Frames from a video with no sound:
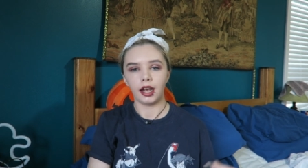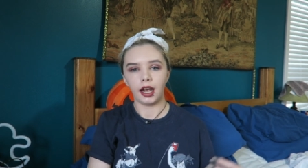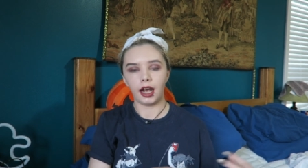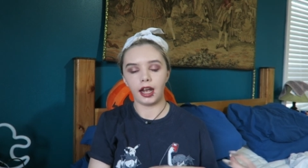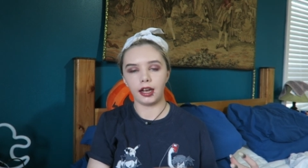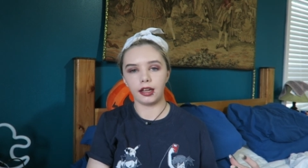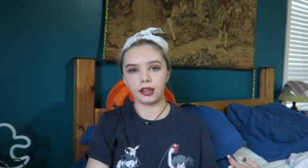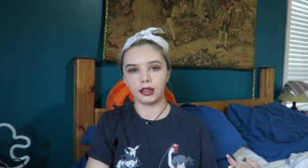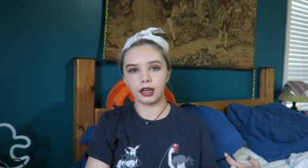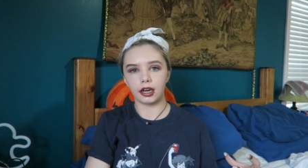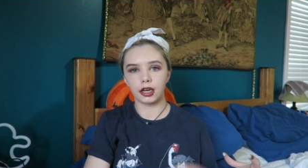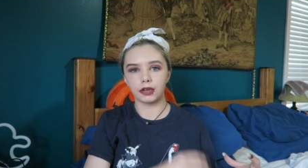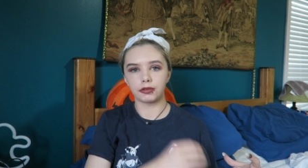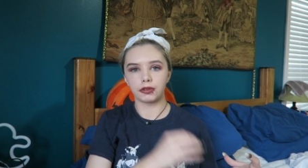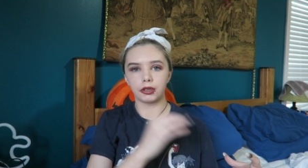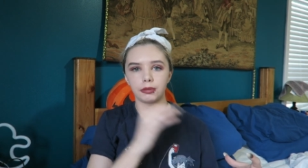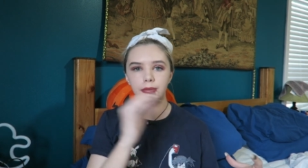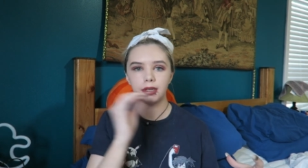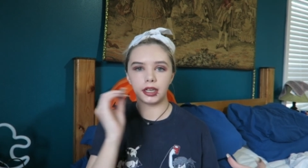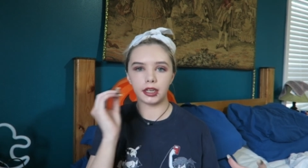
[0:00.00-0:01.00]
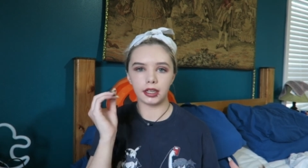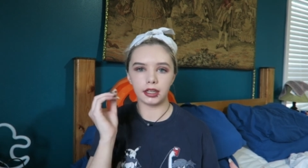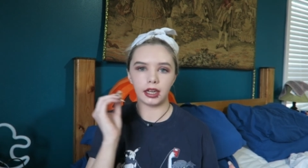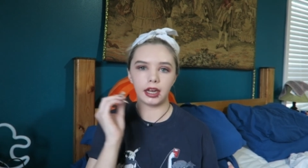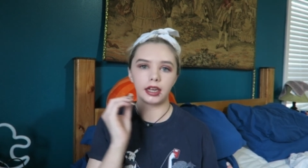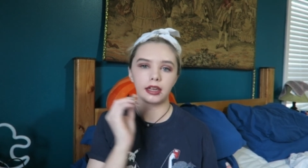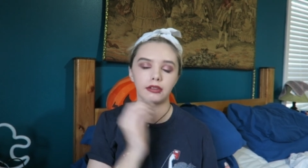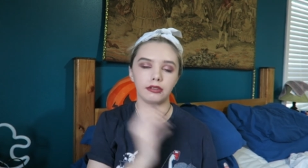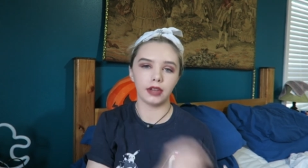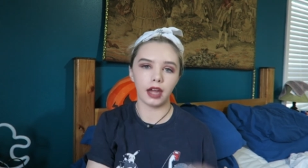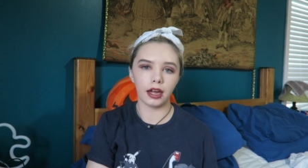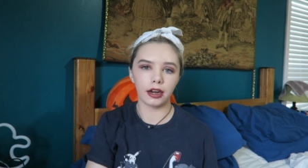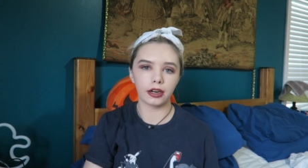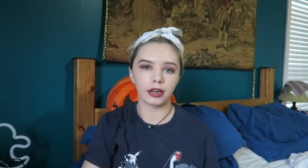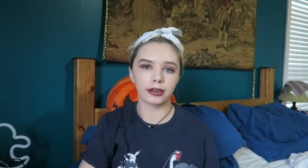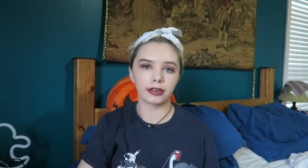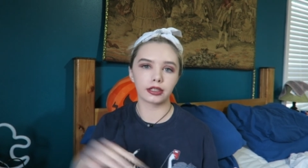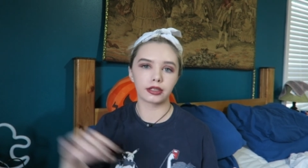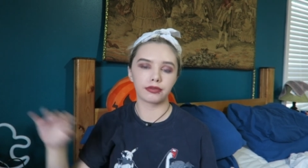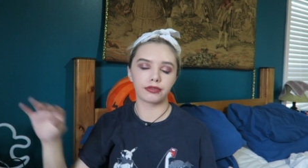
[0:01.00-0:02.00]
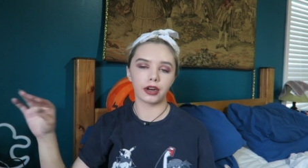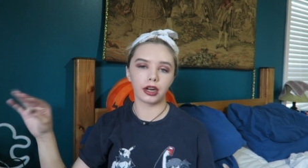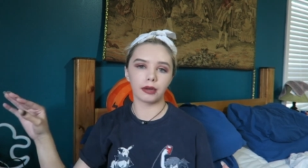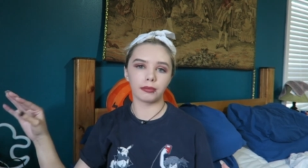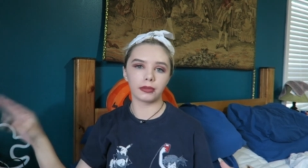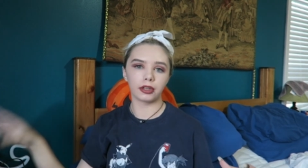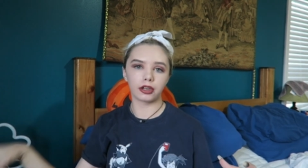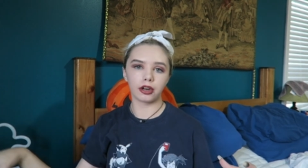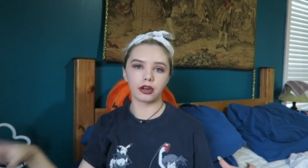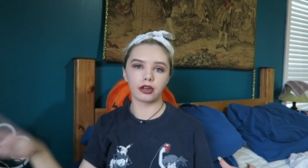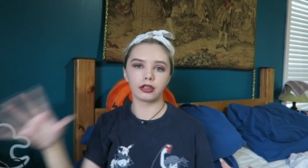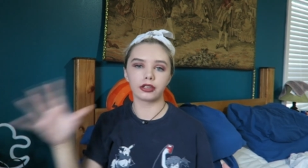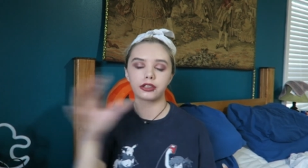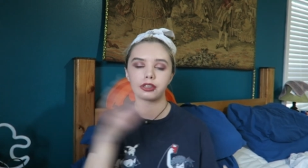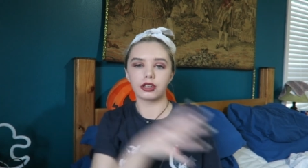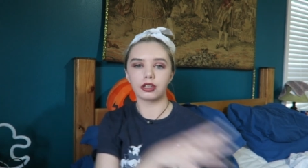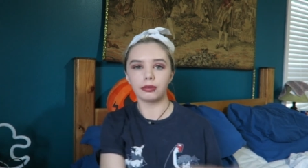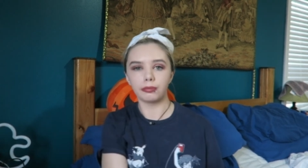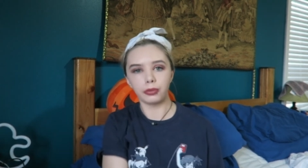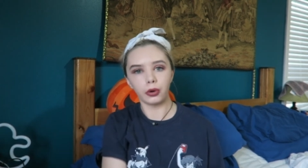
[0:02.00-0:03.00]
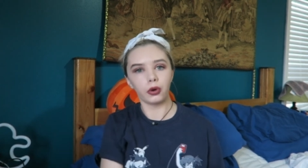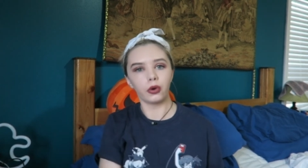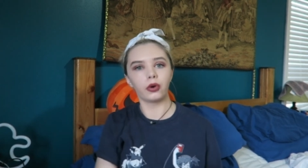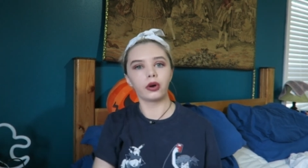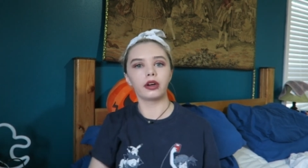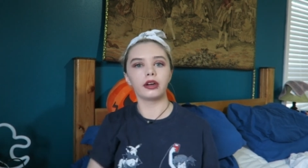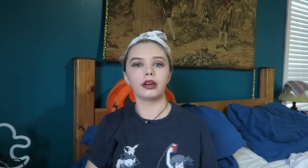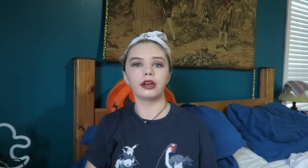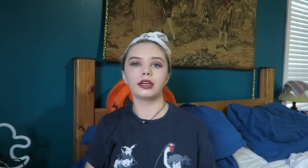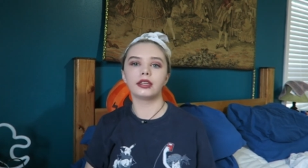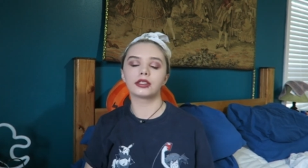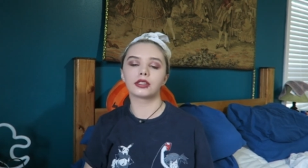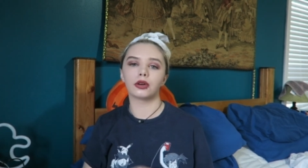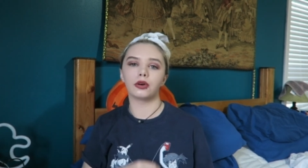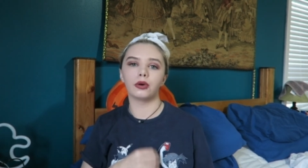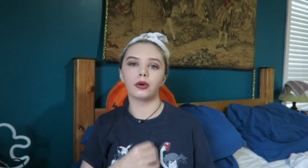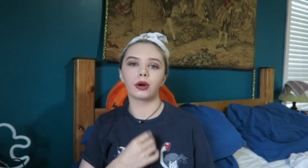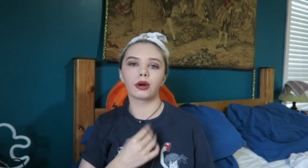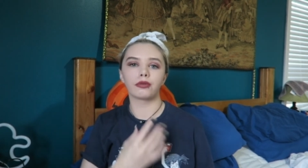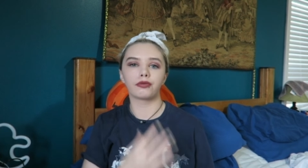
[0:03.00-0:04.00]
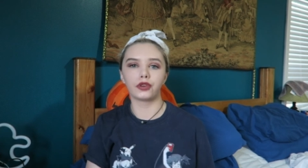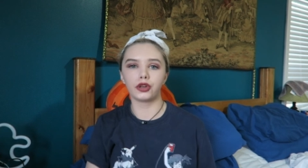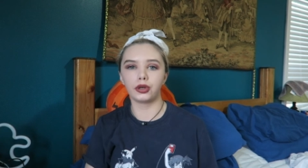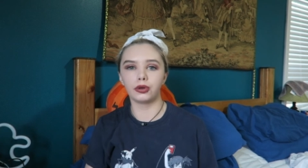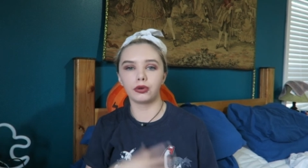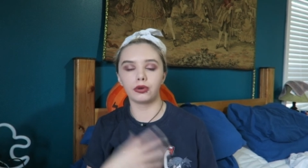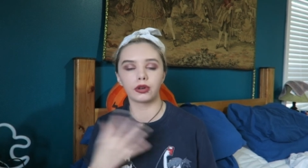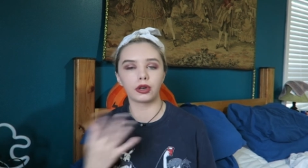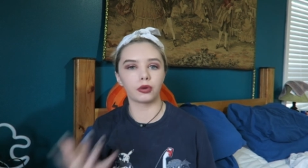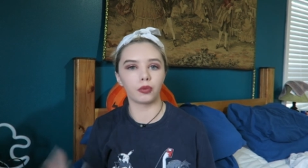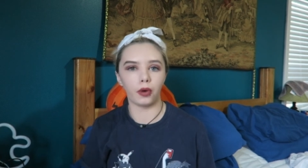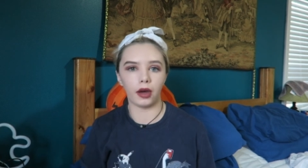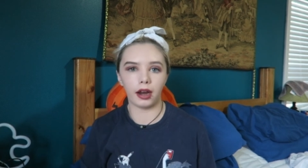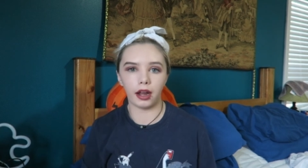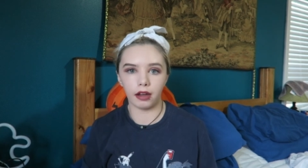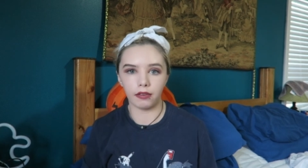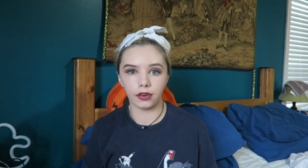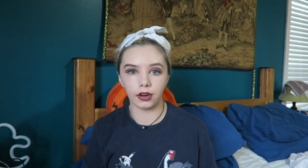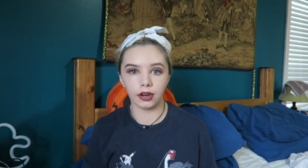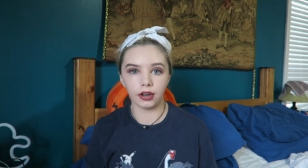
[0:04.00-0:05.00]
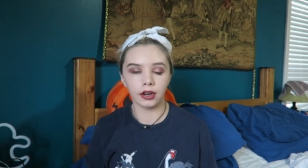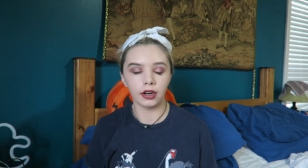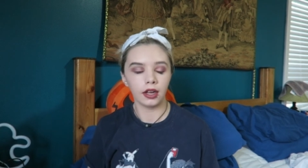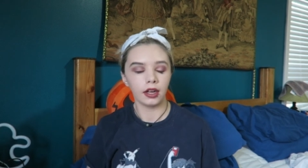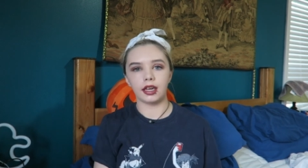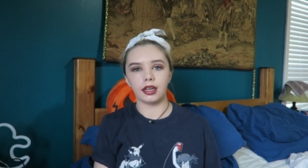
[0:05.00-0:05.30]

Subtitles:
and there will be like letters from the girls to the boys or food or whatever,